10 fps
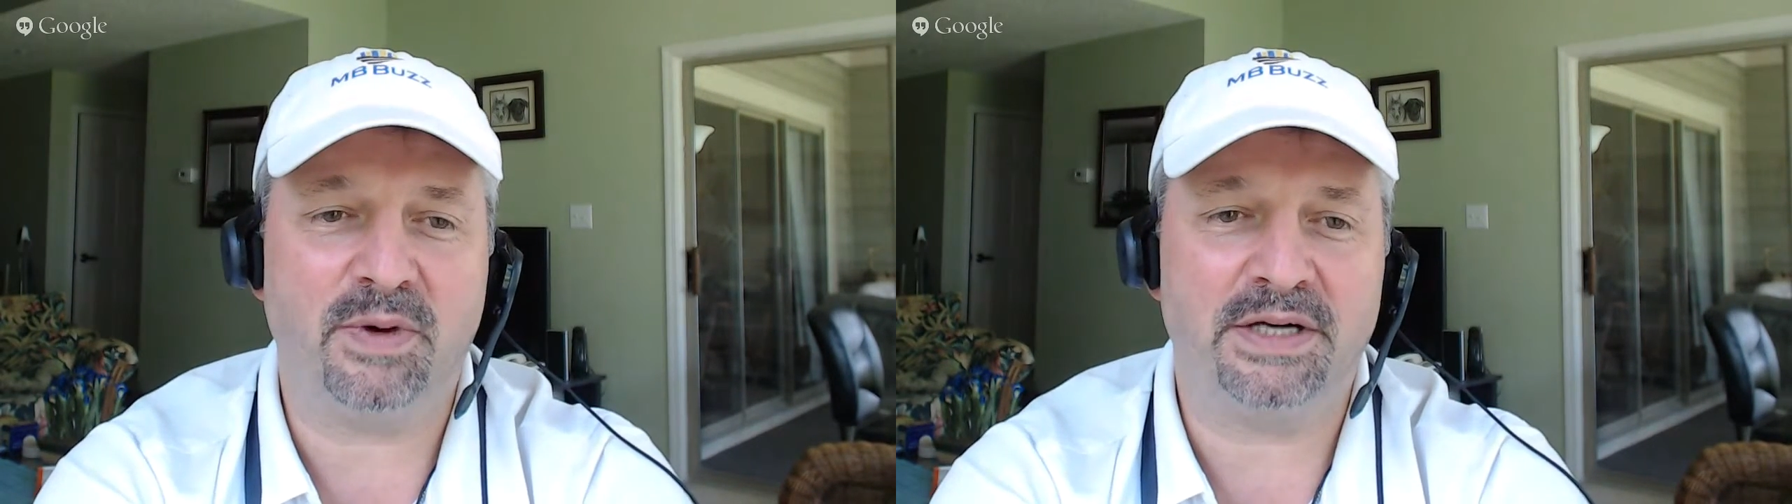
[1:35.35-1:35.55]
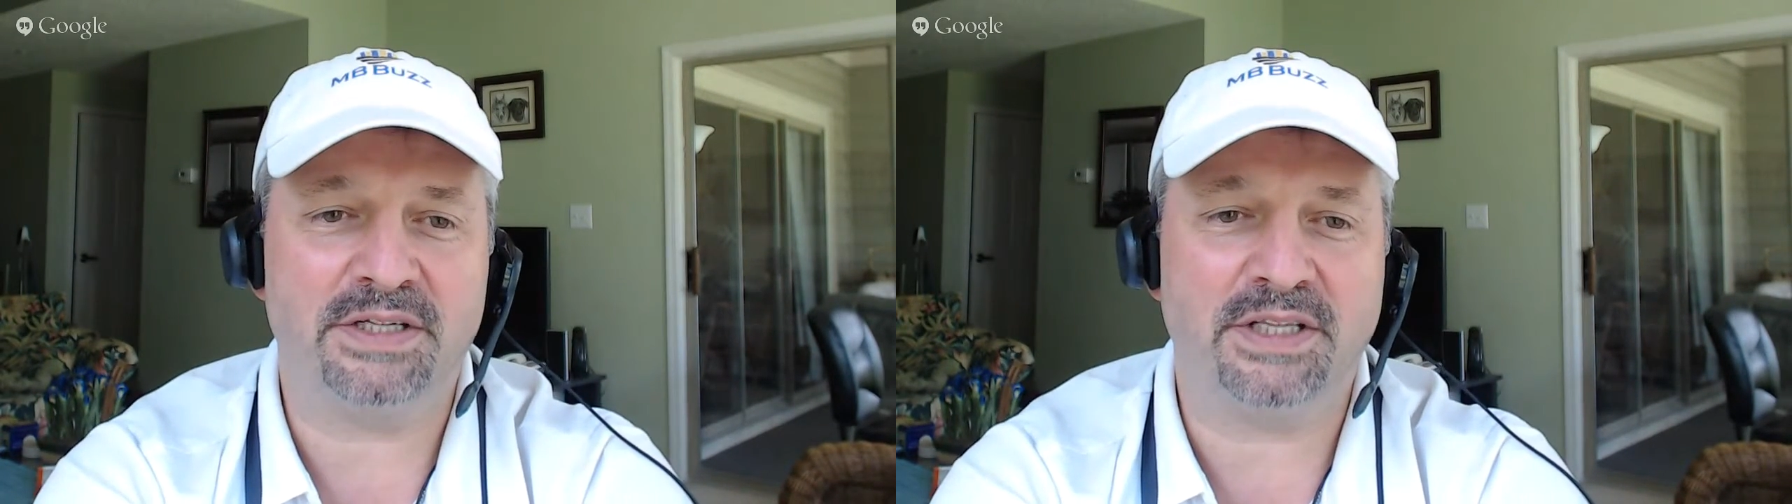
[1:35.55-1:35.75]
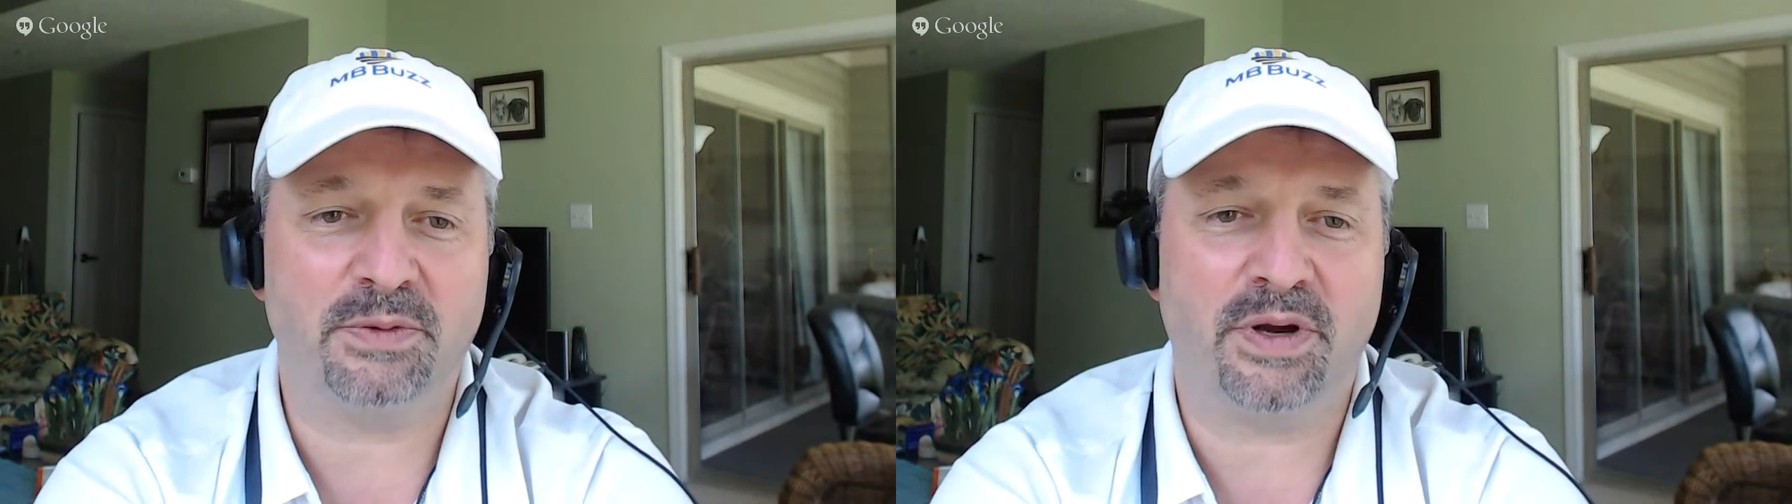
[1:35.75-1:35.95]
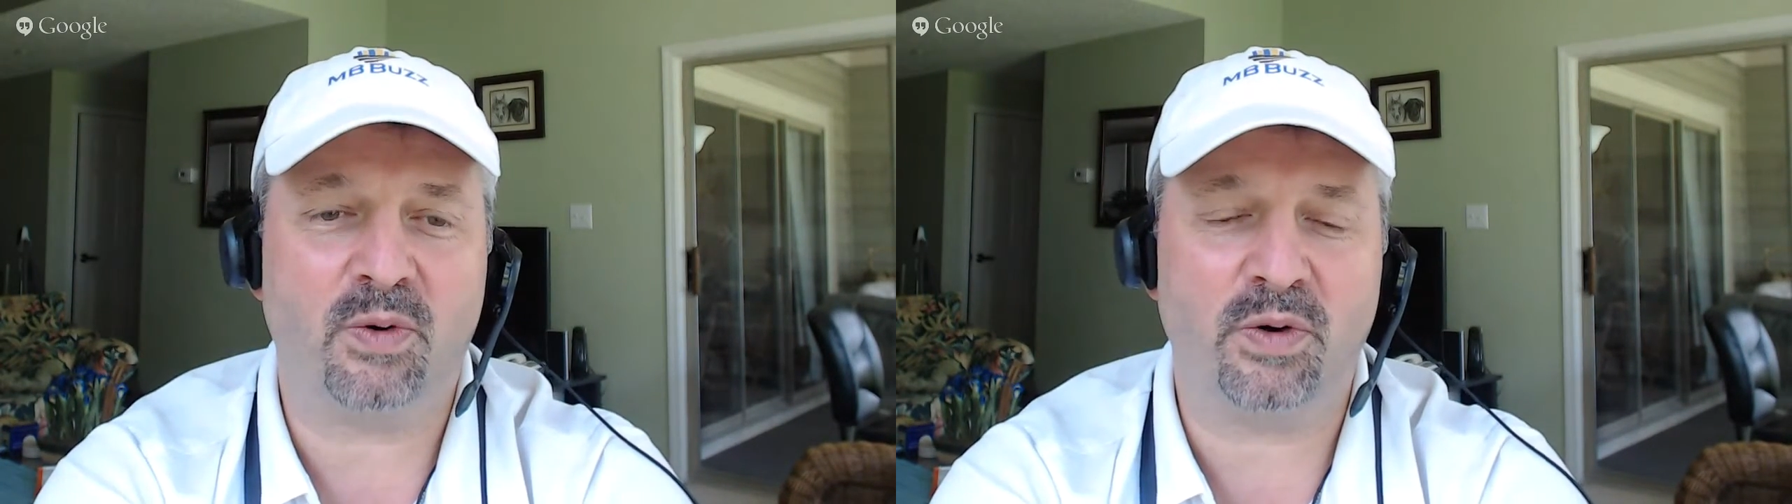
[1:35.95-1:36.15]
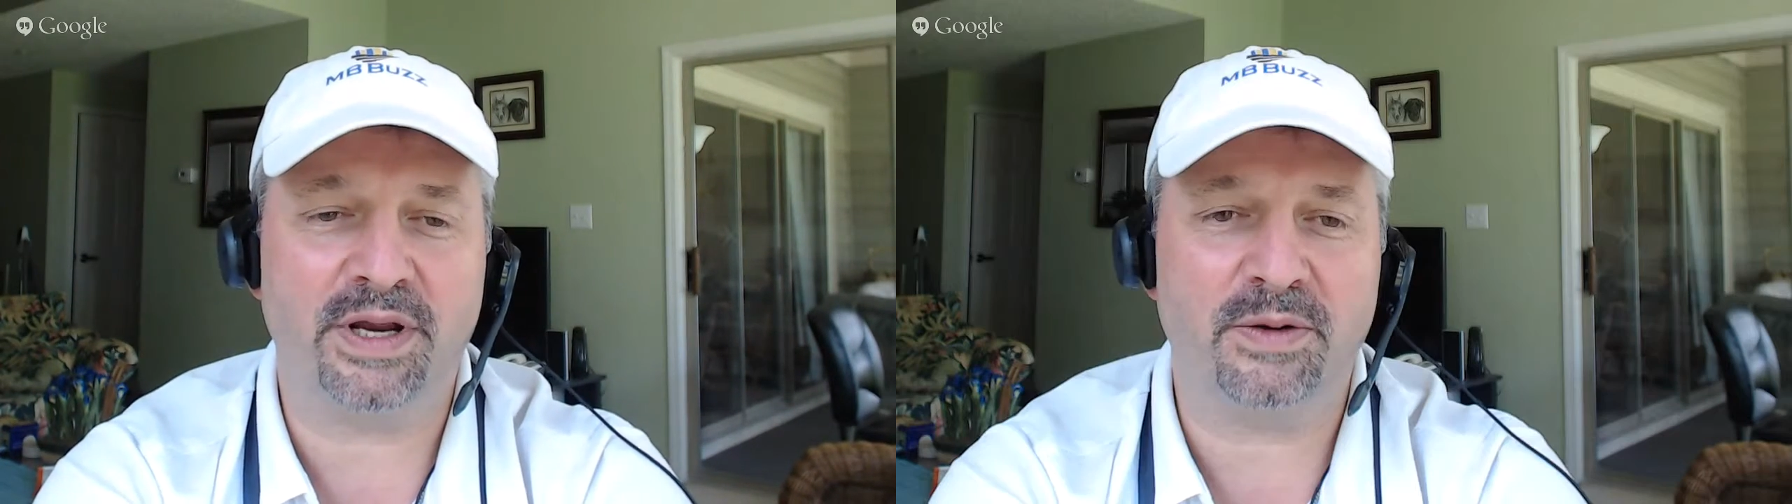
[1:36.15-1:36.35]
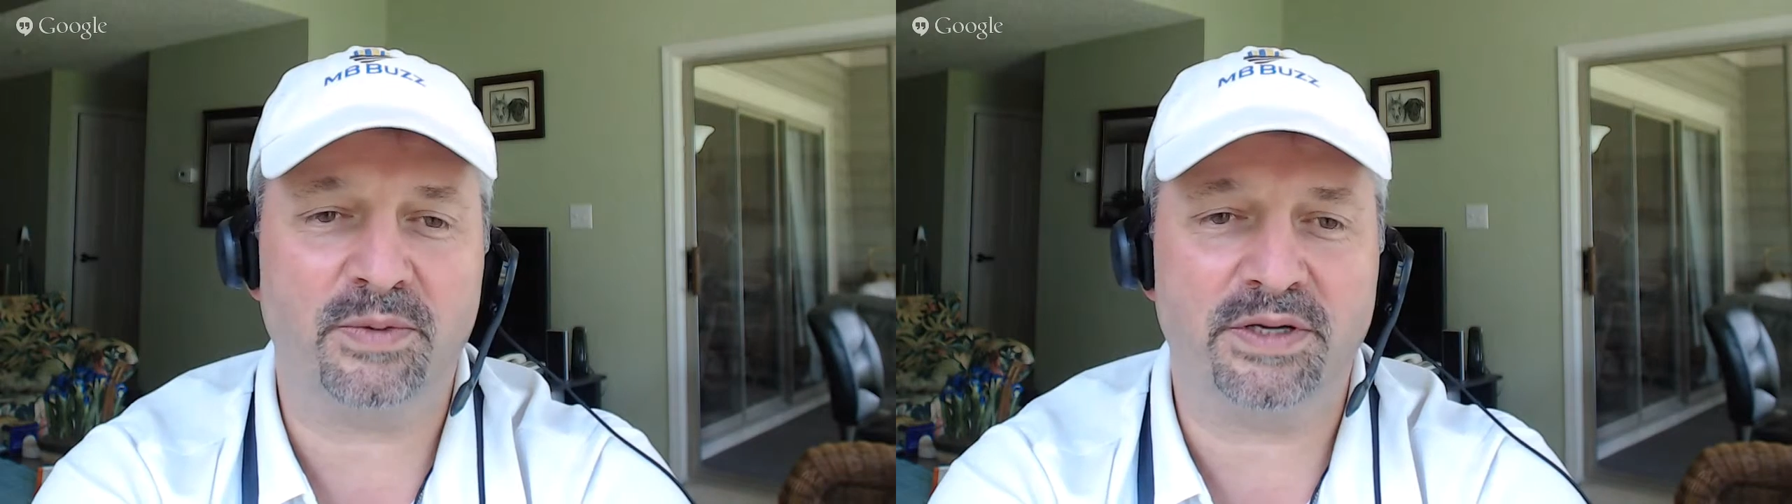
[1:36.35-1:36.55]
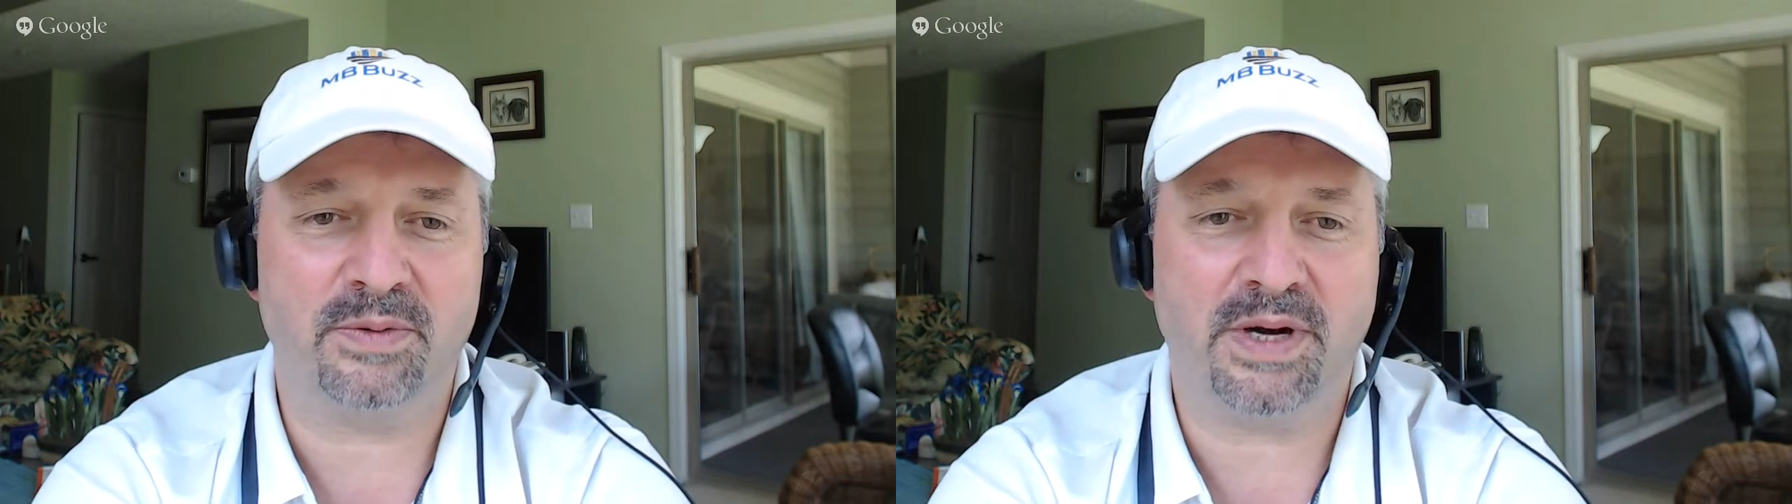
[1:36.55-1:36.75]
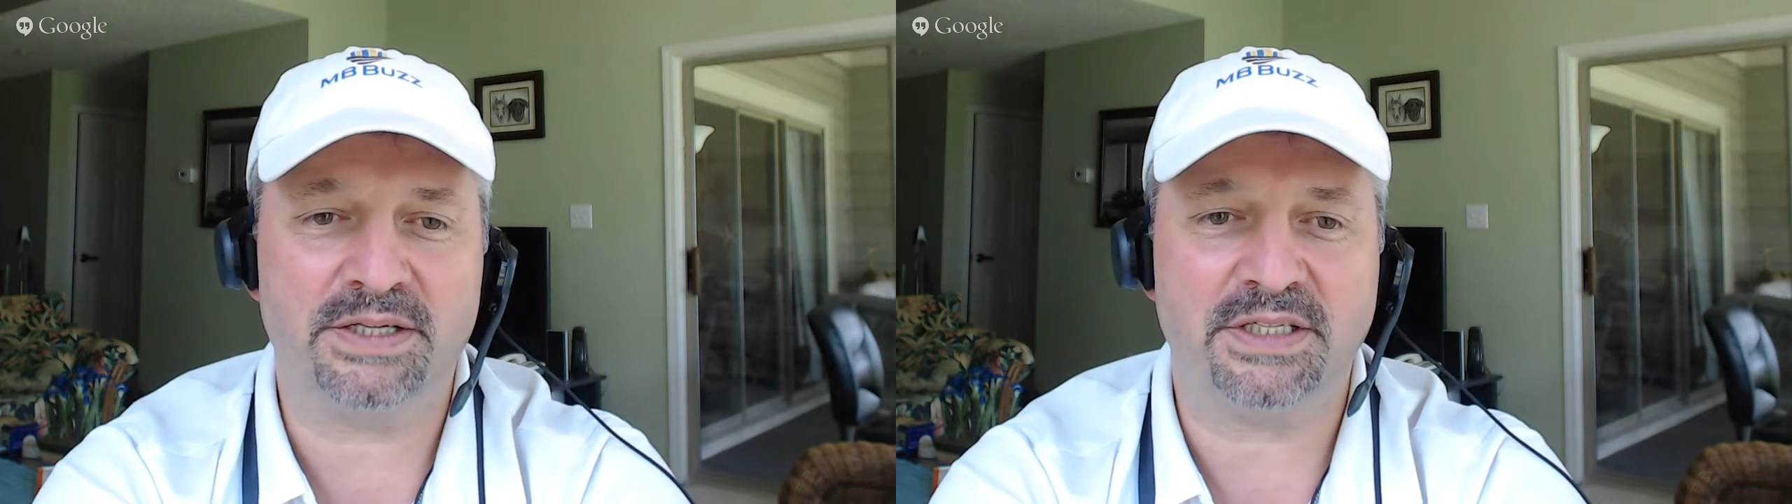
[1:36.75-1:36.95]
watching the recording when they're
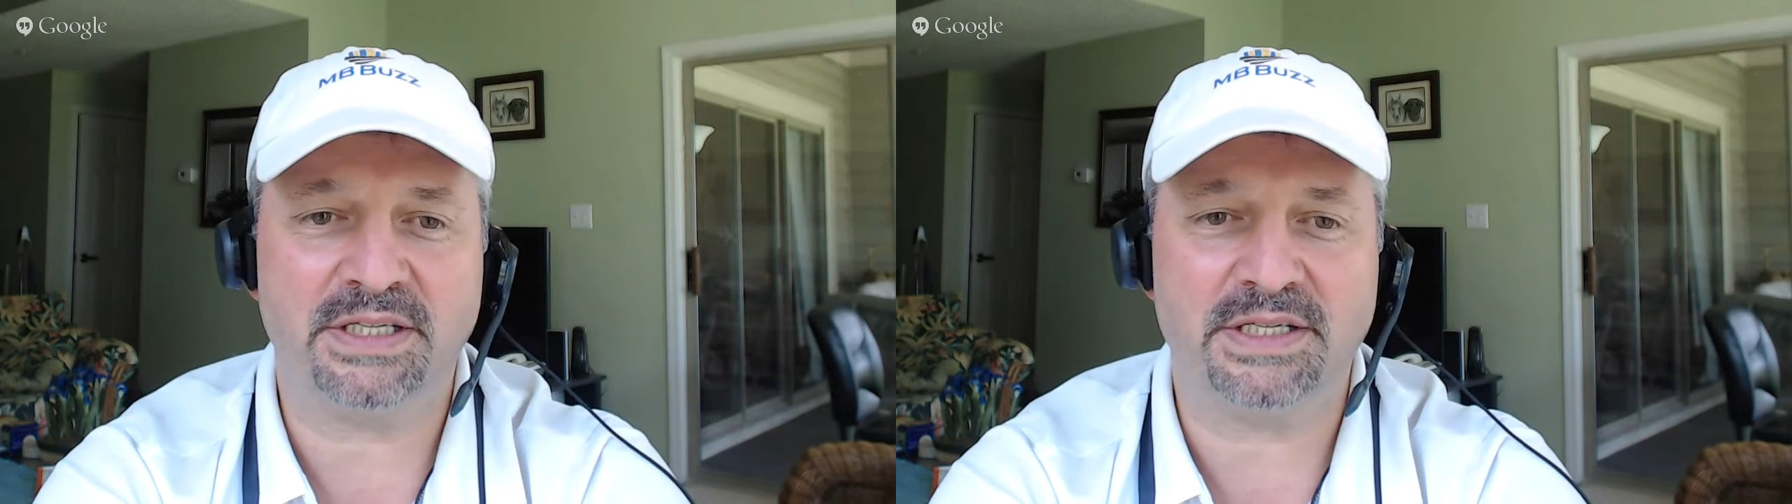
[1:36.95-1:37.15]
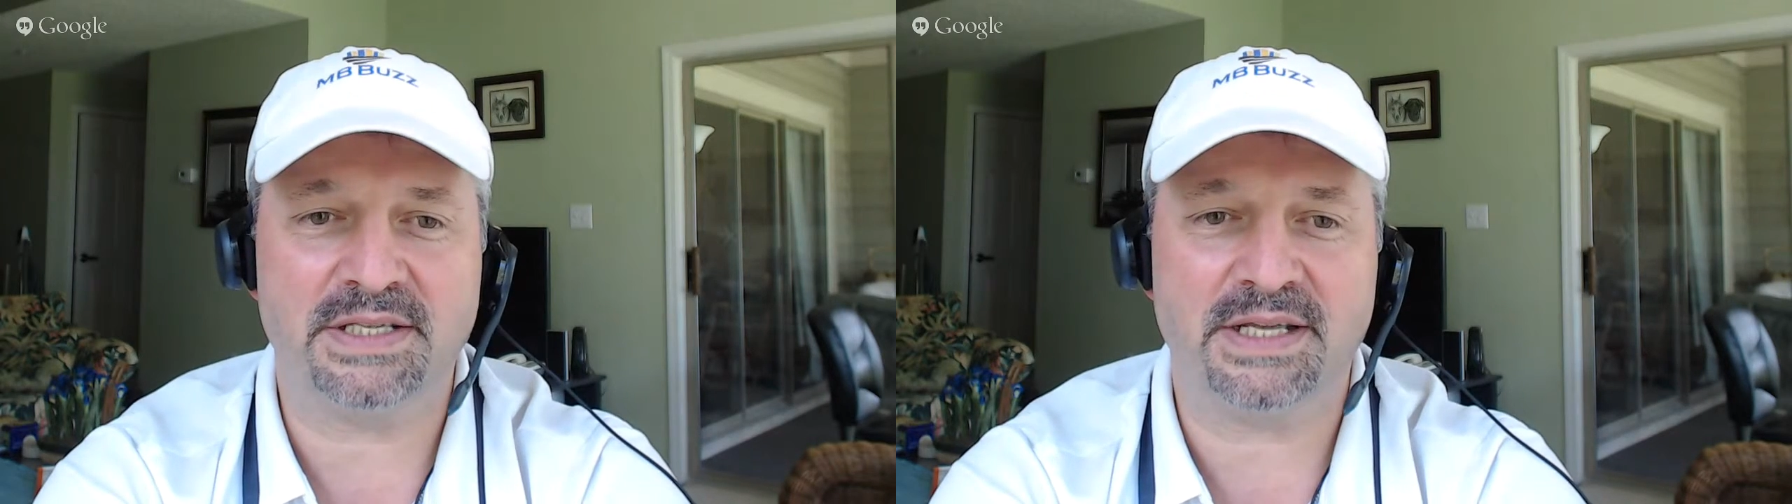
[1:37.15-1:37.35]
watching this,